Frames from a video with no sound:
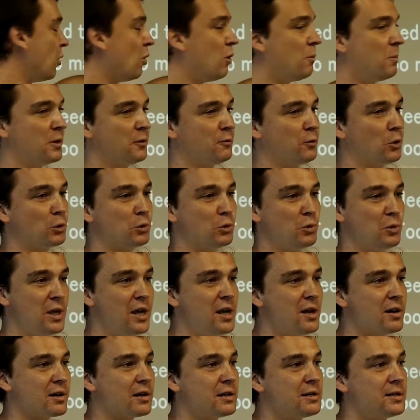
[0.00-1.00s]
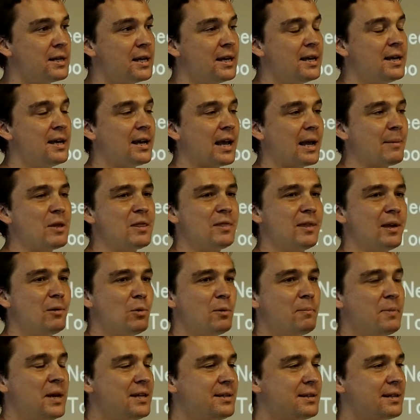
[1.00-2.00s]
open for 2 years, I mean, they
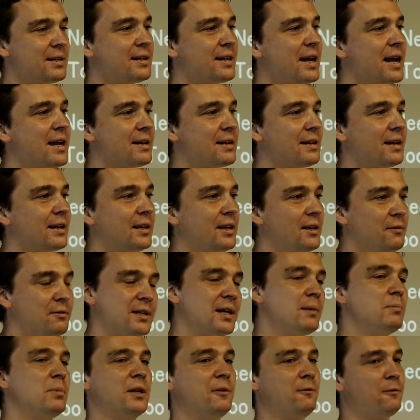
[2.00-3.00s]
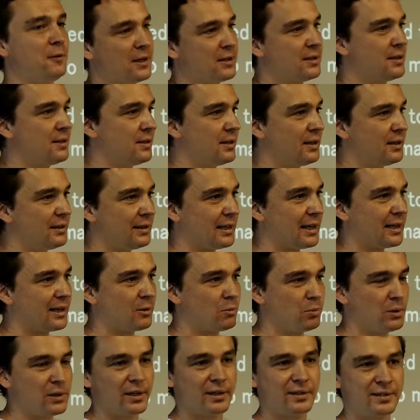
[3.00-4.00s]
were basically kind of like, if somebody fixes it,
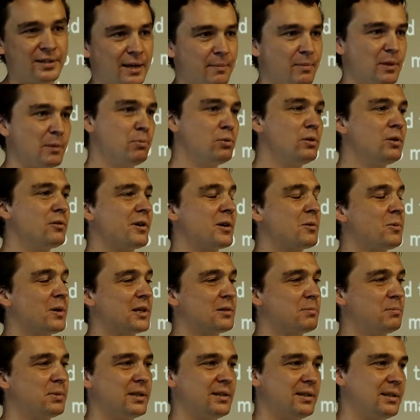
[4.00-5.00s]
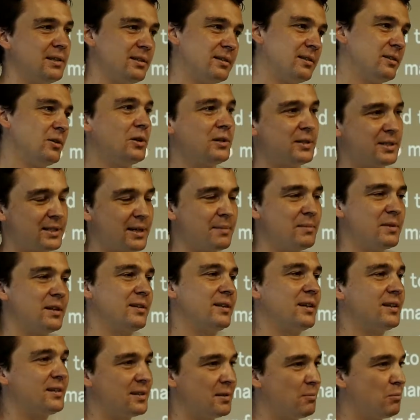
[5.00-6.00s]
like, we'll accept the pull request, but it's not something
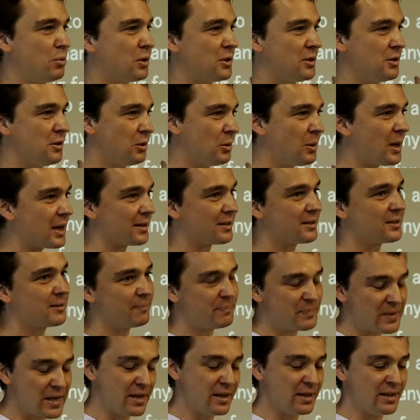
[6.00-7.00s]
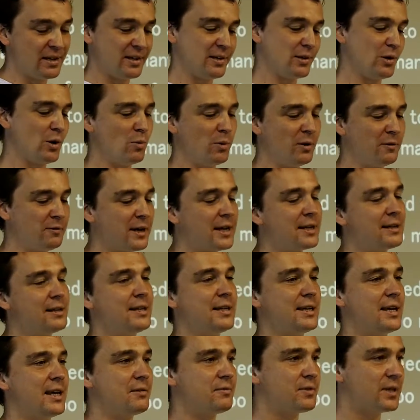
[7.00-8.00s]
that's important to us. So we finally
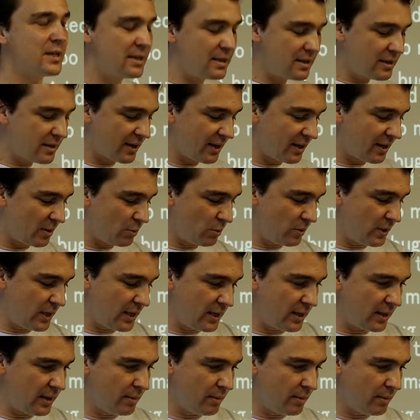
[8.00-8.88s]
gave in, and we